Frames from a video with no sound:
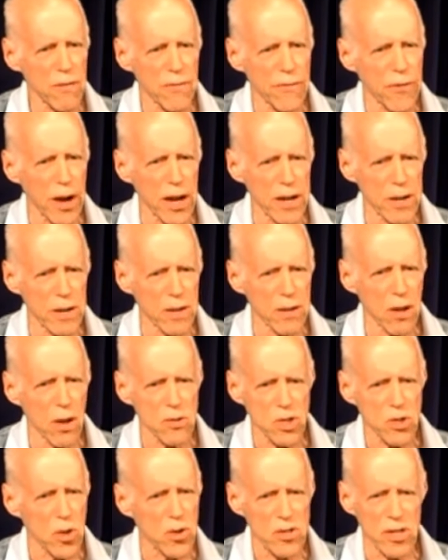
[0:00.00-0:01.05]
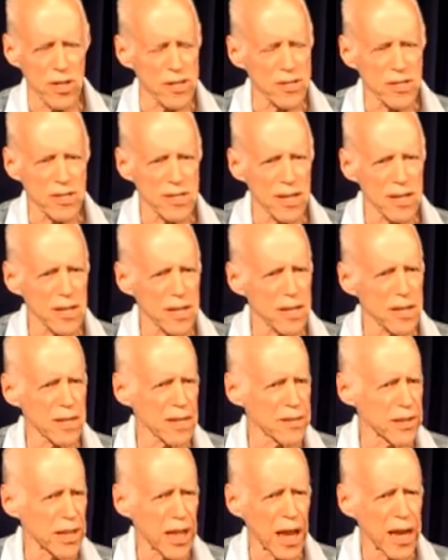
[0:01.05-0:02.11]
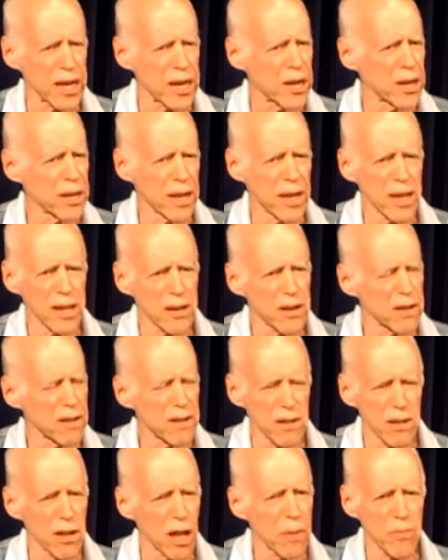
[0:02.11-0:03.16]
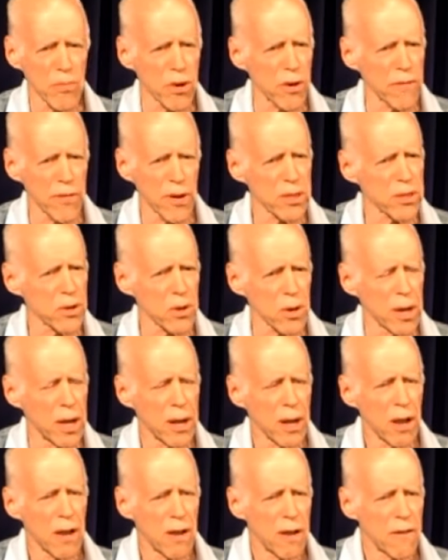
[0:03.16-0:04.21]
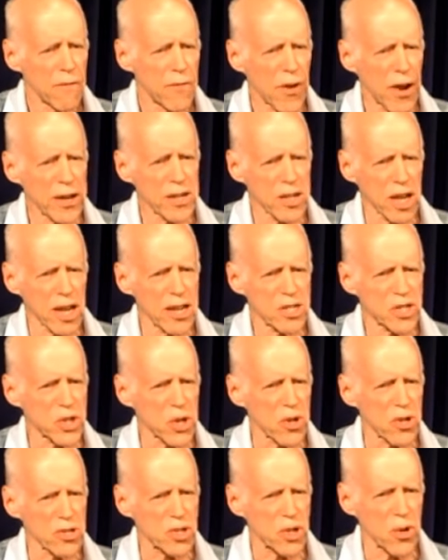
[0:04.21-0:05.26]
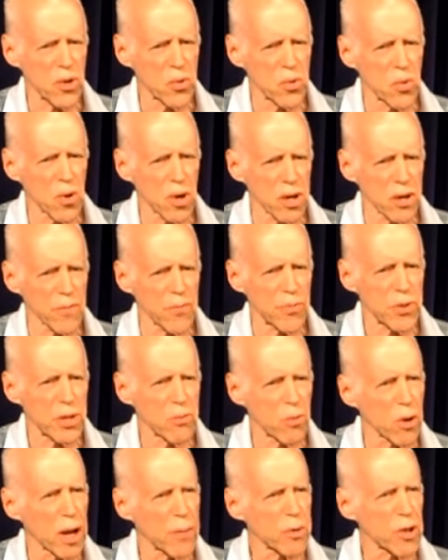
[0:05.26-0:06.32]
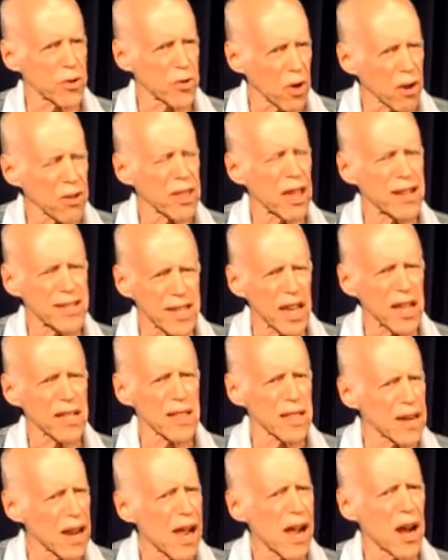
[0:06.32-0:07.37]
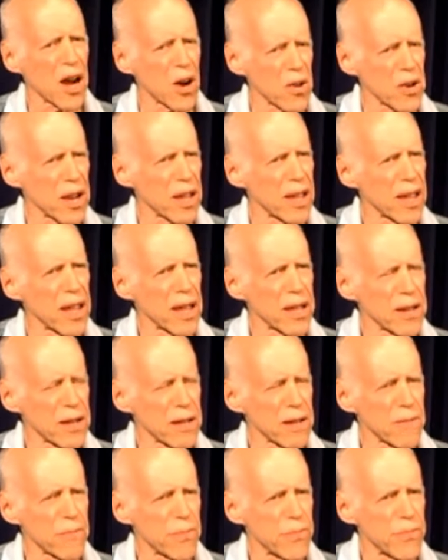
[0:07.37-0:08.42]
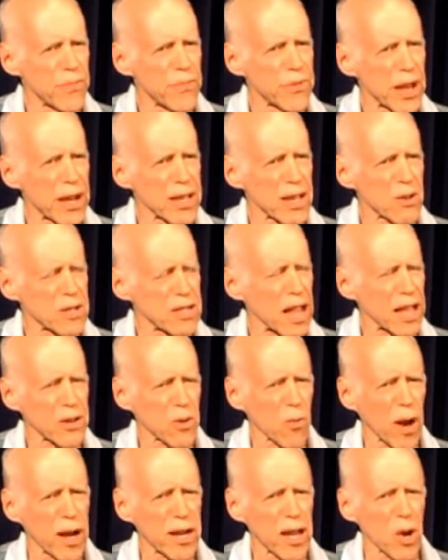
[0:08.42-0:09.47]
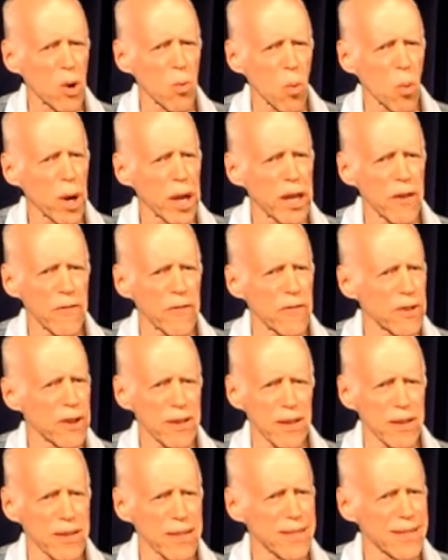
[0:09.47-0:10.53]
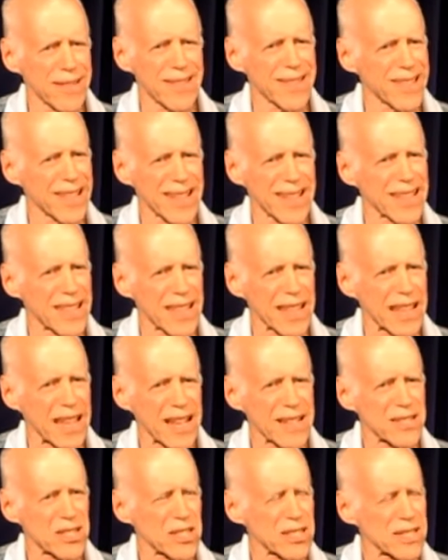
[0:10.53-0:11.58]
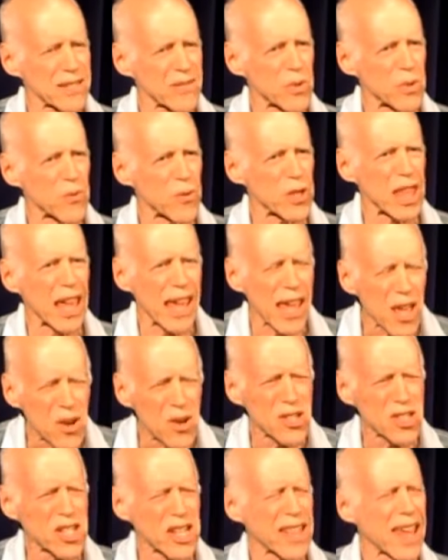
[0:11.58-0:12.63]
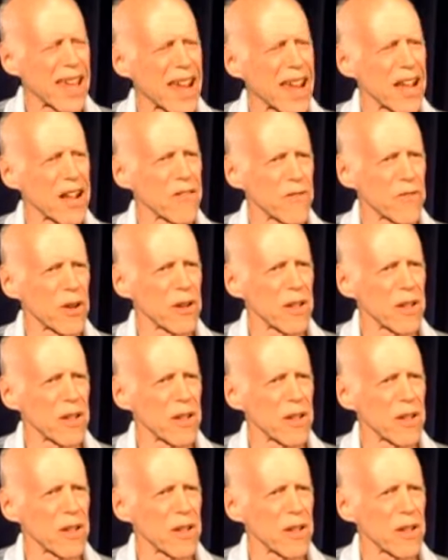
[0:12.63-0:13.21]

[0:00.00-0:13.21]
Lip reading: fine associates, Dana and a number of other fine teachers who were able to draw that talent out. And tell you, it was like riding a wave. The kids, with the energy they have